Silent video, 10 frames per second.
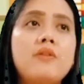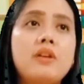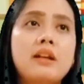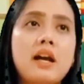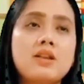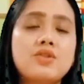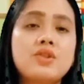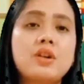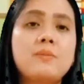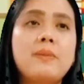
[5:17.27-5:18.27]
for
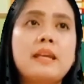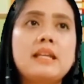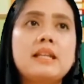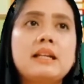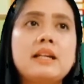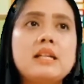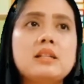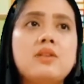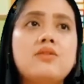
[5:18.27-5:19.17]
cancer by increased